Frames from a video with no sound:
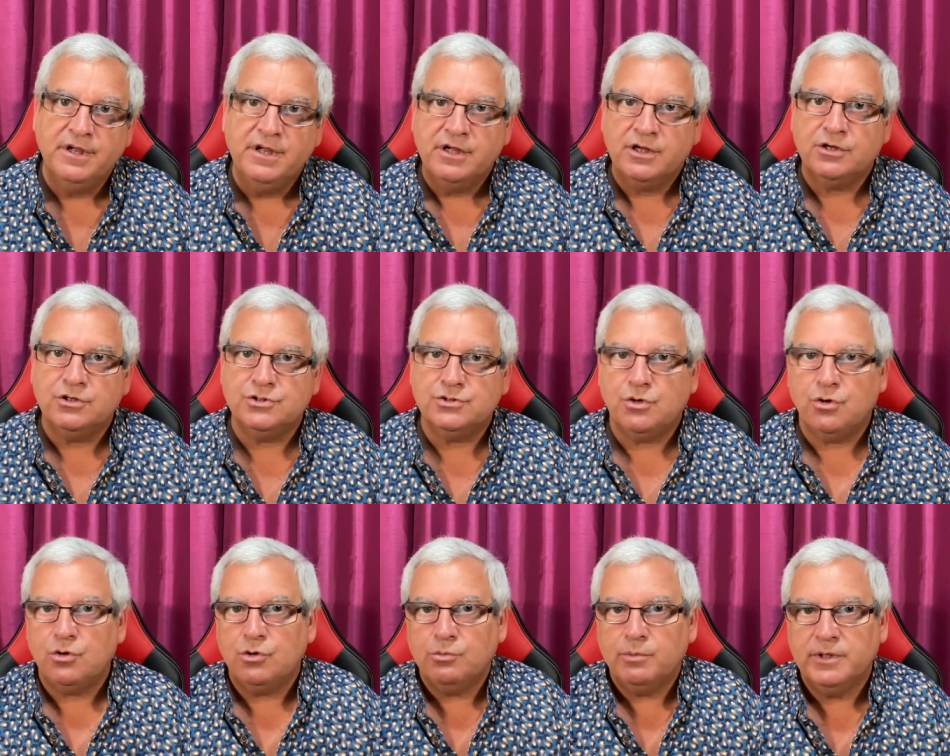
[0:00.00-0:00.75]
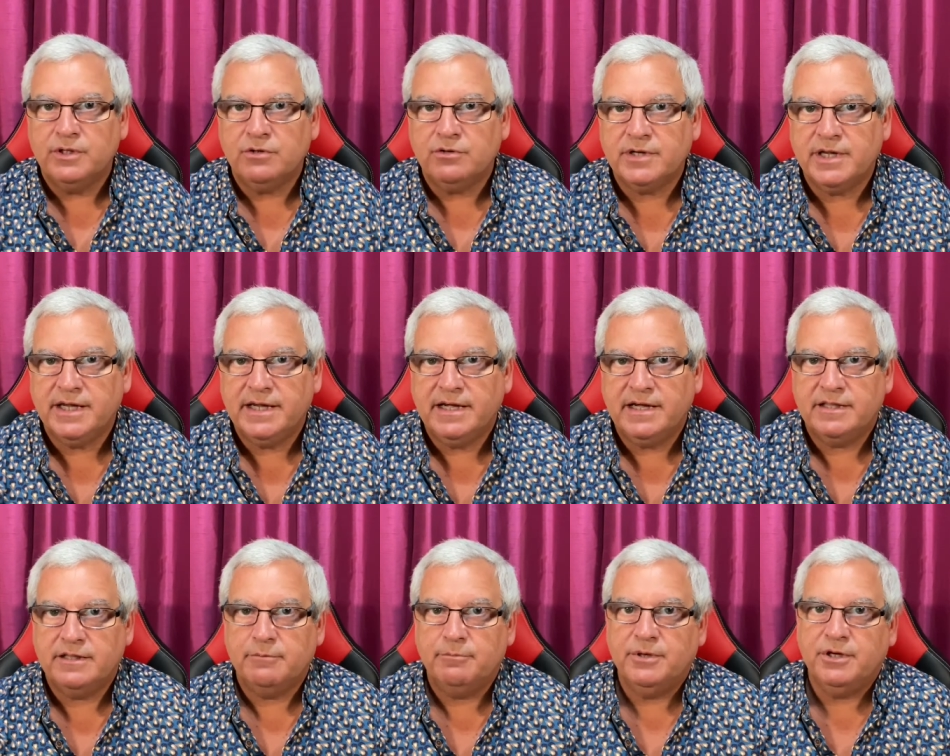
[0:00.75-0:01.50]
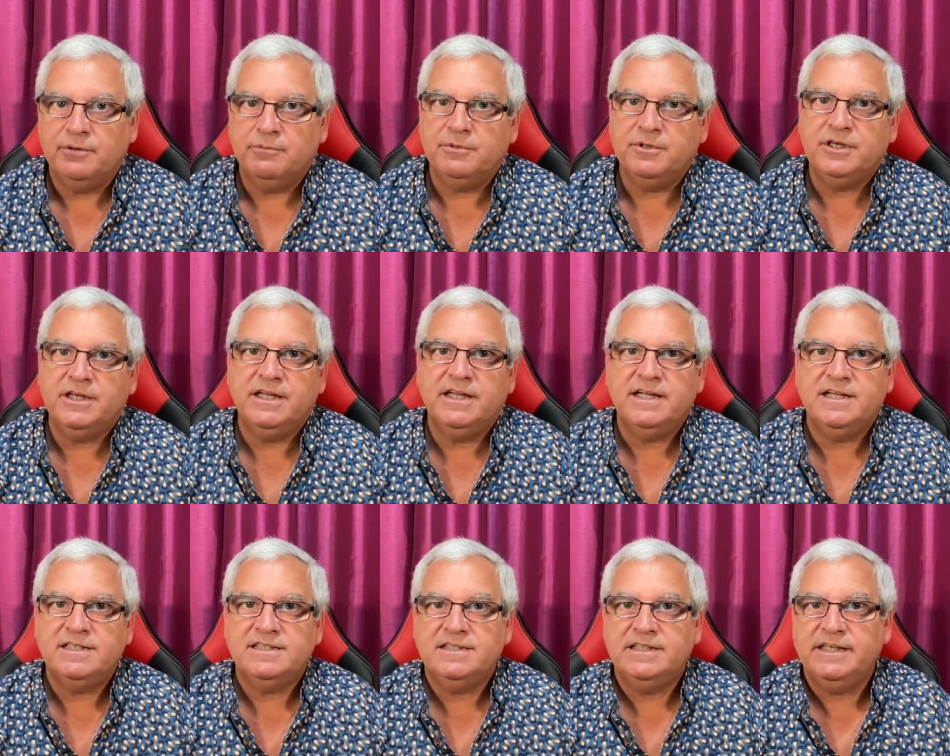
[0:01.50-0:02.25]
because all we're looking at the moment
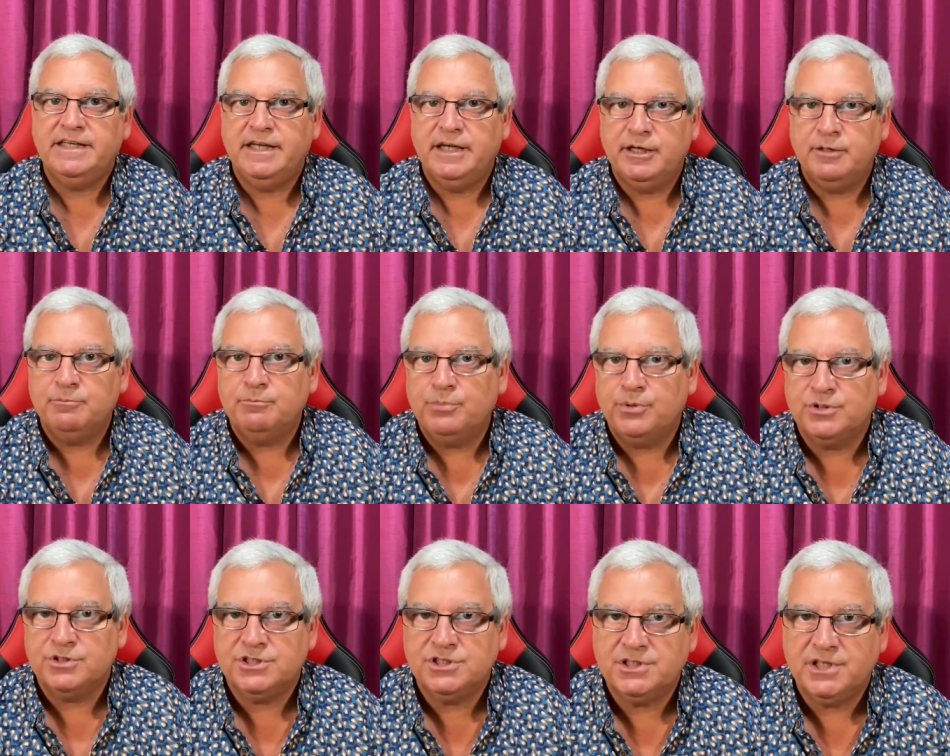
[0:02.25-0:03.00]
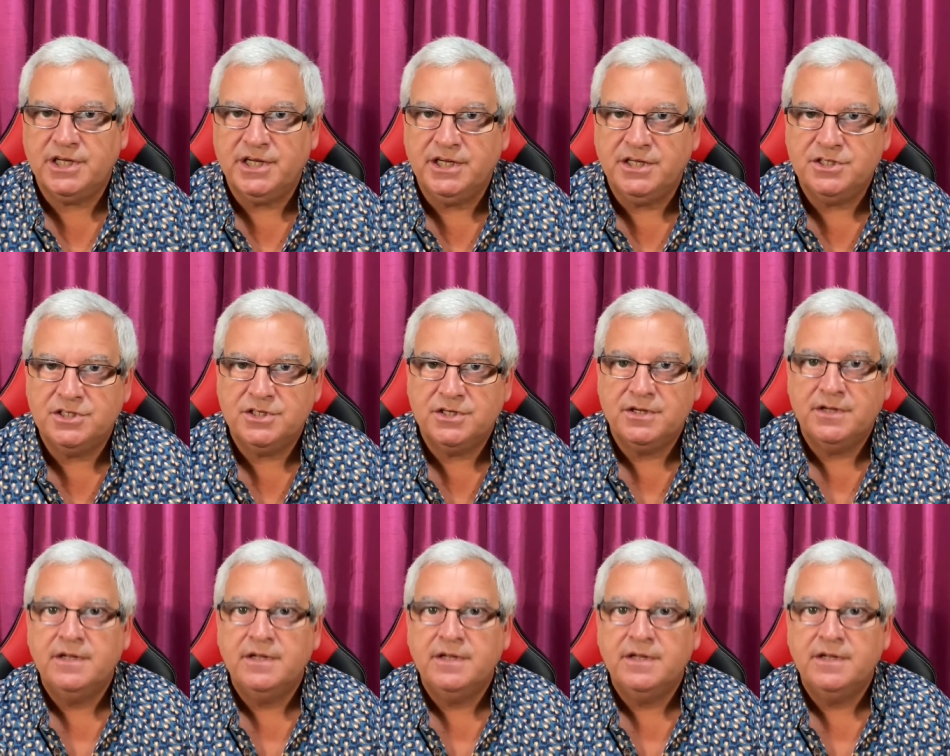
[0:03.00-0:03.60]
is the input stage.